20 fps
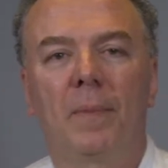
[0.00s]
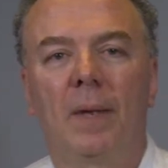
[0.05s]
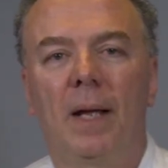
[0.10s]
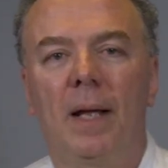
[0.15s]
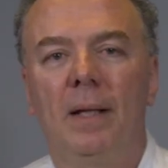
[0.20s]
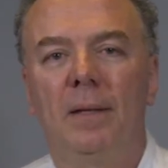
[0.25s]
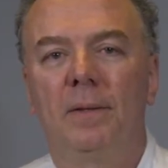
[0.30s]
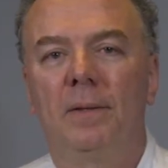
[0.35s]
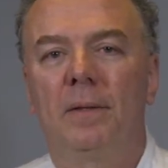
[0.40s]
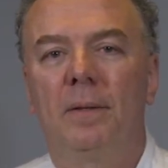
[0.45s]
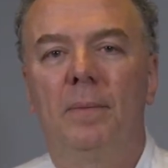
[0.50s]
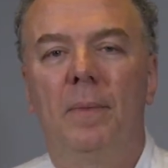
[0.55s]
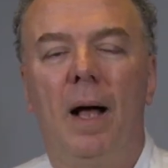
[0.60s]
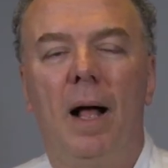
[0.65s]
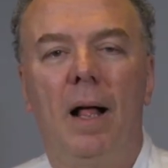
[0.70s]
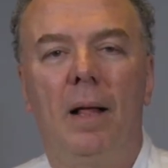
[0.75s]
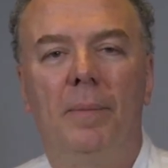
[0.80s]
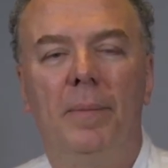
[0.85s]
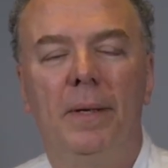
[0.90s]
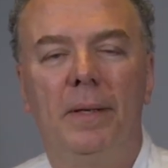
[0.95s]
and some
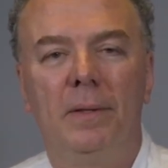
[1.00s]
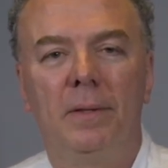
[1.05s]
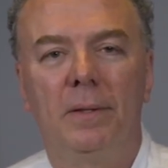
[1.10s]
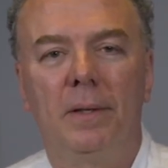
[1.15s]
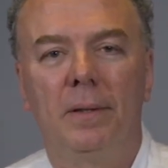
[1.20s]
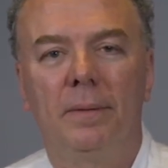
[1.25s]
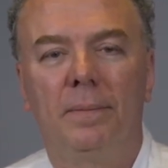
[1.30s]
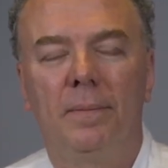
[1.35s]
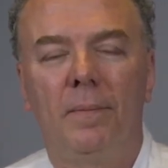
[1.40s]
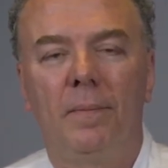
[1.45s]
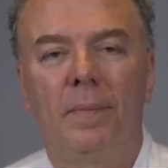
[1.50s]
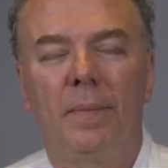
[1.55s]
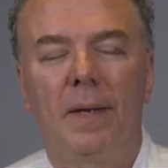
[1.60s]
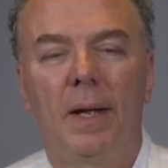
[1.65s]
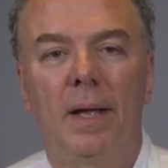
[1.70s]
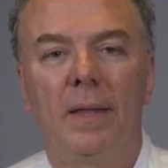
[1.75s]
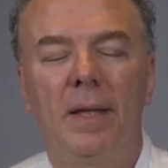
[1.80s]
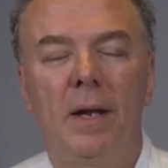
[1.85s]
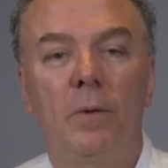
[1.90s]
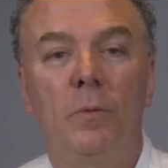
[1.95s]
almonds,
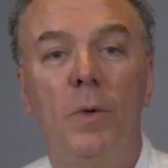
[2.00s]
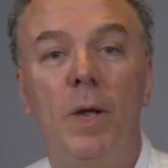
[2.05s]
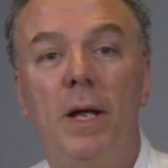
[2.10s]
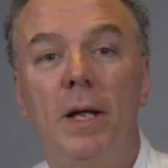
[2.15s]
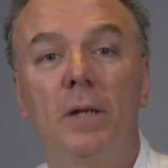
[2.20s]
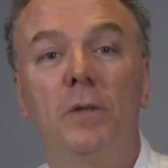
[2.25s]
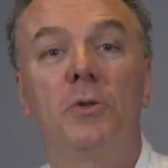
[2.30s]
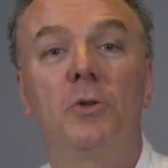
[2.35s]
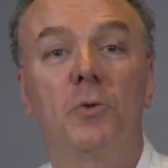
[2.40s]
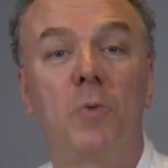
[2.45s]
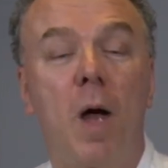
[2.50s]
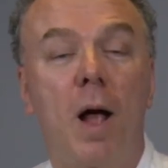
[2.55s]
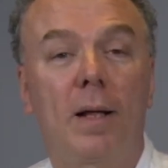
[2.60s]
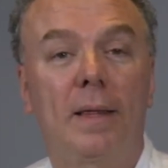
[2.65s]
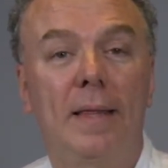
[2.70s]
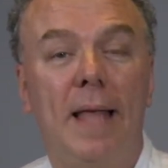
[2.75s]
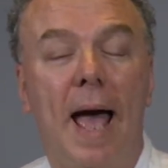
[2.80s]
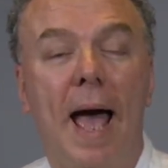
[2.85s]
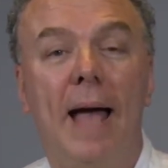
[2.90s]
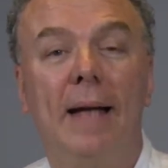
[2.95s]
and then
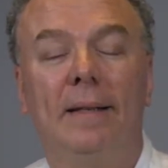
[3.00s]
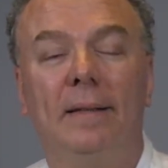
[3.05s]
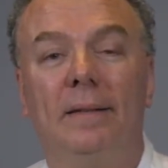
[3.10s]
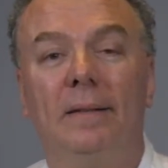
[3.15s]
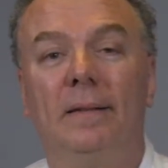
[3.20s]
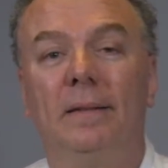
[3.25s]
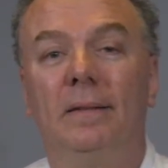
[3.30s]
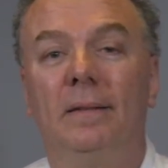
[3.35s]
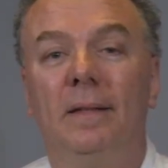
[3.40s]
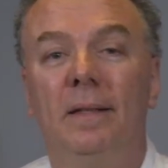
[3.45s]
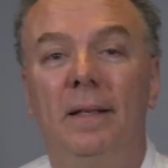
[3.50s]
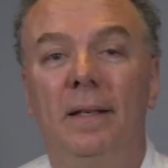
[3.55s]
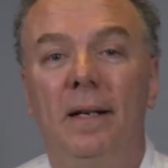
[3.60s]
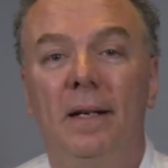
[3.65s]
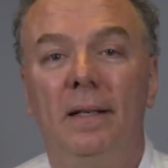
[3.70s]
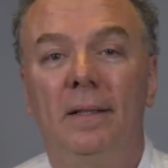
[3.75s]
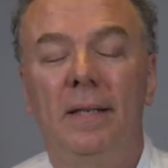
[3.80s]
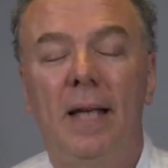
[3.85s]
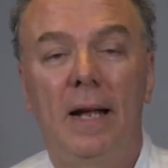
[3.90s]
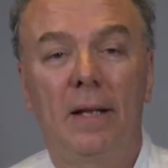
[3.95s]
reconstruct that and
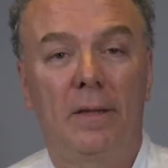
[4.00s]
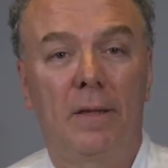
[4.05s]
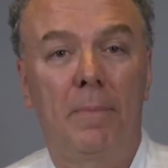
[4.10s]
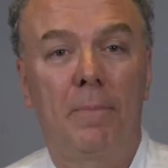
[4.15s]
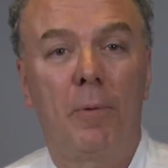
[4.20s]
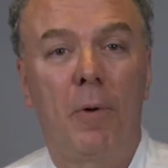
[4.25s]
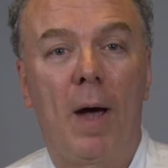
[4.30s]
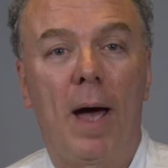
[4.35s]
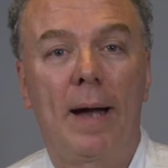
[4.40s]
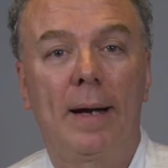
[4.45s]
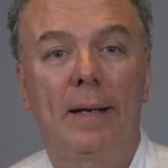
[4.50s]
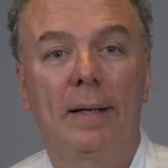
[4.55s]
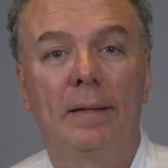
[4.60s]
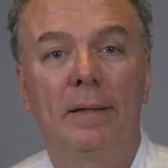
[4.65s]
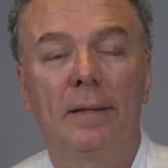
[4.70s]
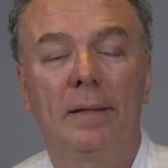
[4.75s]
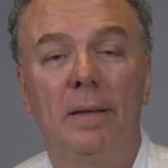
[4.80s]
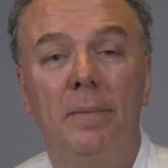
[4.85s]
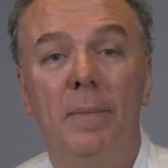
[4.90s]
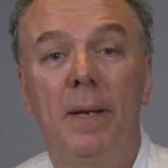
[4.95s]
take the product,
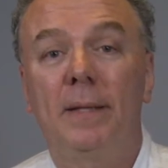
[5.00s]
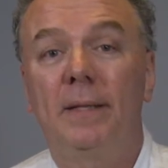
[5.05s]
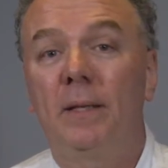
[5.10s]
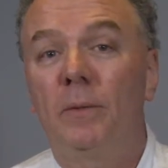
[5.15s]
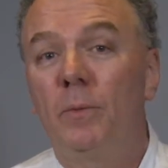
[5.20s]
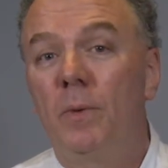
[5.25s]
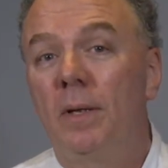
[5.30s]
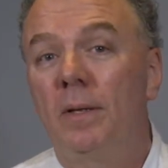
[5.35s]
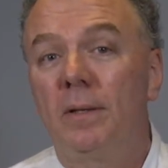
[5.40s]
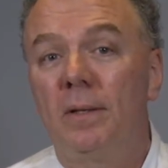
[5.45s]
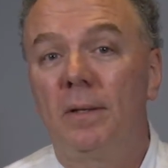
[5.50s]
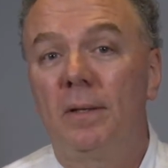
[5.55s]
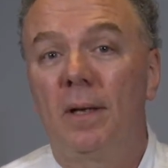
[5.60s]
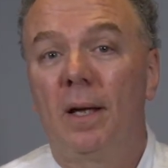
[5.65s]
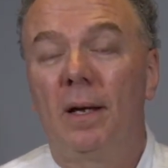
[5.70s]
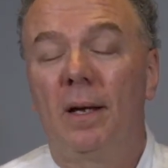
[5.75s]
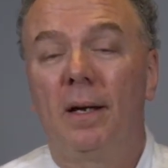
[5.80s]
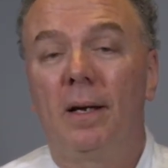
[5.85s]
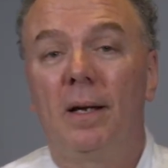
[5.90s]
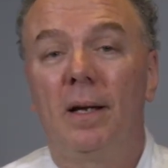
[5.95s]
mix it with
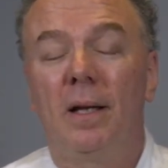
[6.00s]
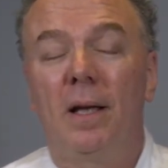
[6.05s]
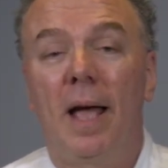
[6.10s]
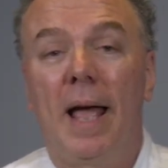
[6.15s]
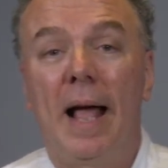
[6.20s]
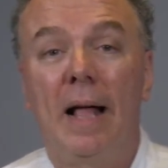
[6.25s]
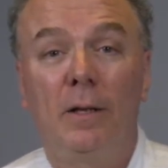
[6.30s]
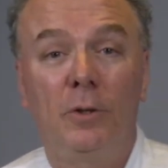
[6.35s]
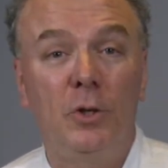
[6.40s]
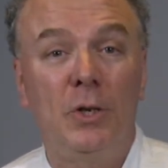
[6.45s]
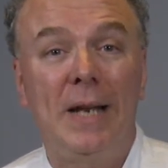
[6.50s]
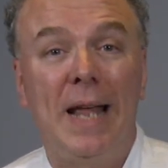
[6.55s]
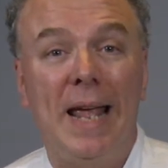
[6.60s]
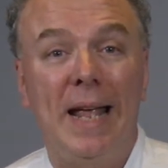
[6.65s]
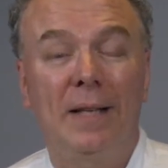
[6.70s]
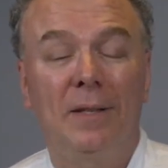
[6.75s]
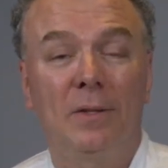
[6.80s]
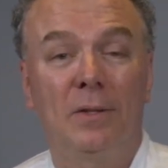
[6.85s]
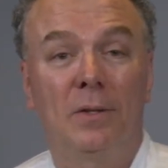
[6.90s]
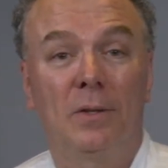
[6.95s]
uh,
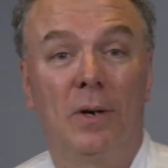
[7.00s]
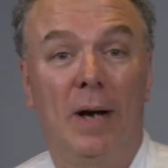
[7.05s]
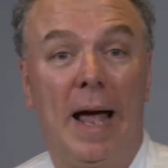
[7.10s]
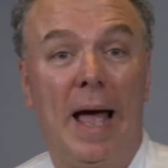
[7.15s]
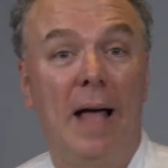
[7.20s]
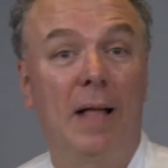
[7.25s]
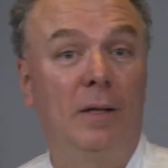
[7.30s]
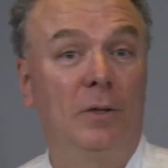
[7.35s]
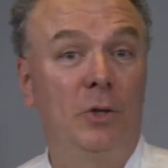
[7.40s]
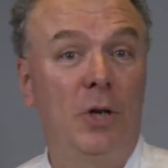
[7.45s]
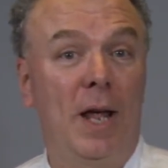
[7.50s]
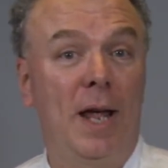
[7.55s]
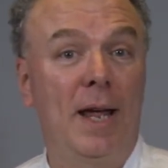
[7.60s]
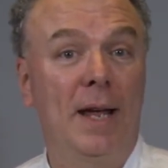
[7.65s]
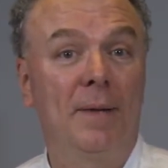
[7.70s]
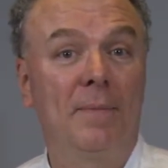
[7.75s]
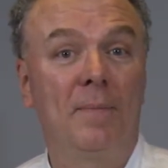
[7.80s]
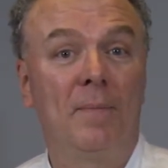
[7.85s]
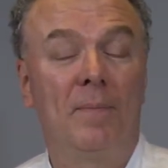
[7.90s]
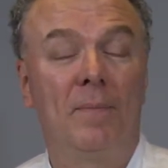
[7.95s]
alginates or
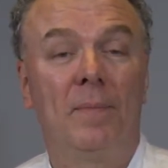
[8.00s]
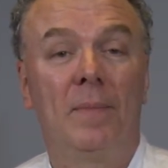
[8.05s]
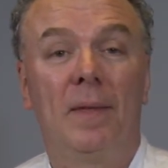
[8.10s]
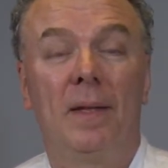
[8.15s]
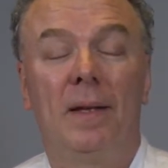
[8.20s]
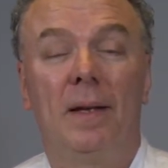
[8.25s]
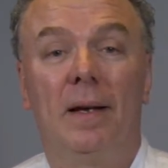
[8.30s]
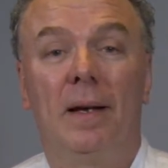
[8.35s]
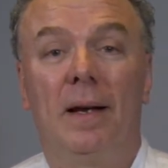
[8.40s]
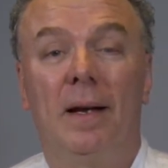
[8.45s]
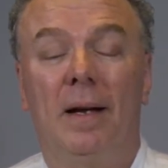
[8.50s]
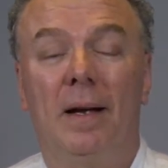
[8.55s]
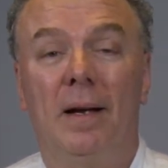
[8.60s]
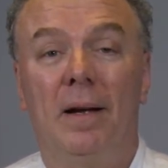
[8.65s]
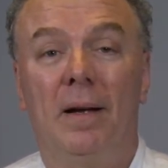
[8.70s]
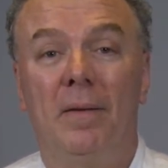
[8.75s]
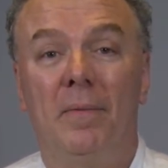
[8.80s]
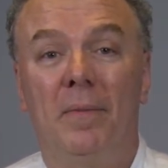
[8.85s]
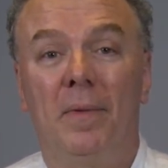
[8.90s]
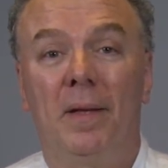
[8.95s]
algae,
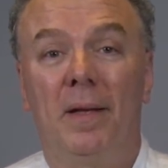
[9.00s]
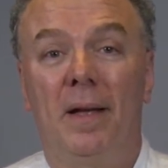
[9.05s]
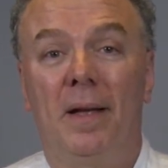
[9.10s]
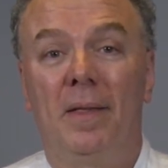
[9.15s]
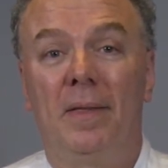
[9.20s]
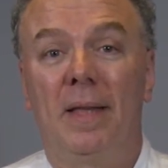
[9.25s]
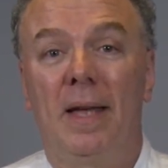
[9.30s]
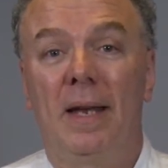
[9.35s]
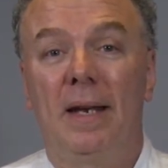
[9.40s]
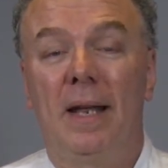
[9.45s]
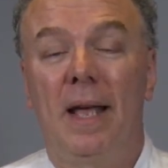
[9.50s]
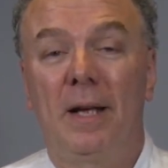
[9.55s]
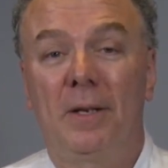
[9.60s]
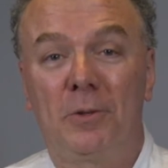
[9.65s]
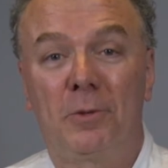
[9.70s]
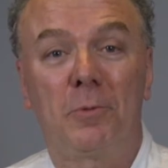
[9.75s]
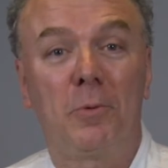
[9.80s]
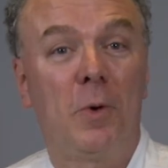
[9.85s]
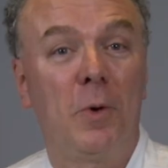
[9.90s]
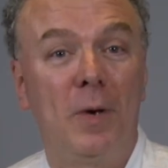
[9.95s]
uh, and then
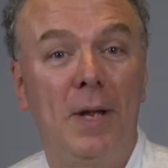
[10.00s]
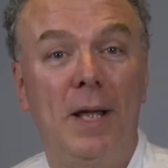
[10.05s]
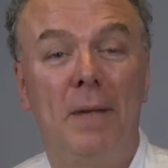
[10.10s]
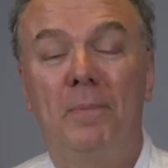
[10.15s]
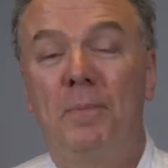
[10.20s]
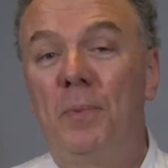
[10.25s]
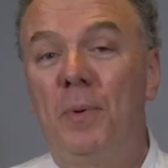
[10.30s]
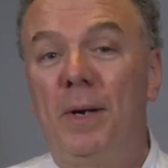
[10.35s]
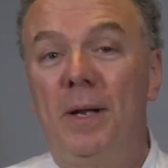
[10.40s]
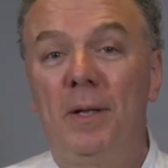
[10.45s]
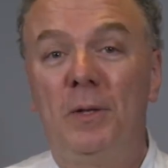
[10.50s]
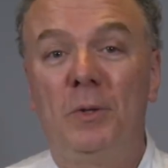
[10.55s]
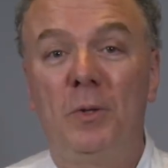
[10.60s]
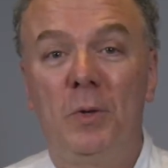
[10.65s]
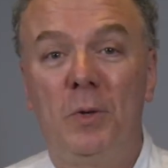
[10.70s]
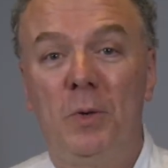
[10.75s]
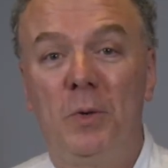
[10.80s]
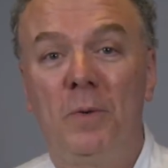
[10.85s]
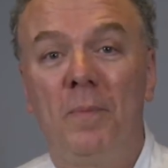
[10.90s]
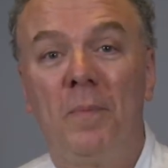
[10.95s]
extrude it, put
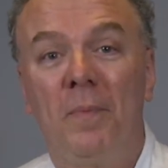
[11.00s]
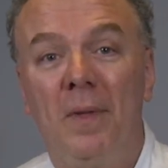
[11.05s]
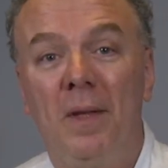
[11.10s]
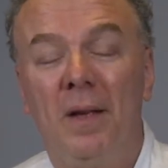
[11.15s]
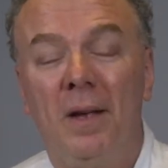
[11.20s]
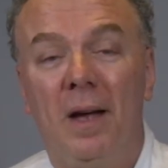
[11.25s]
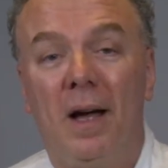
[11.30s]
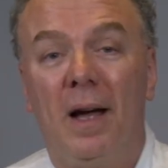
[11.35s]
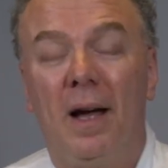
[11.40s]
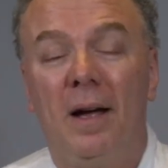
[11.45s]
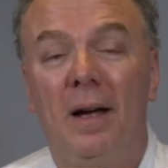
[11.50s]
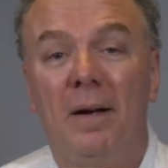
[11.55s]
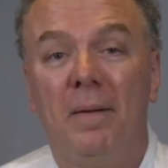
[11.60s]
into um,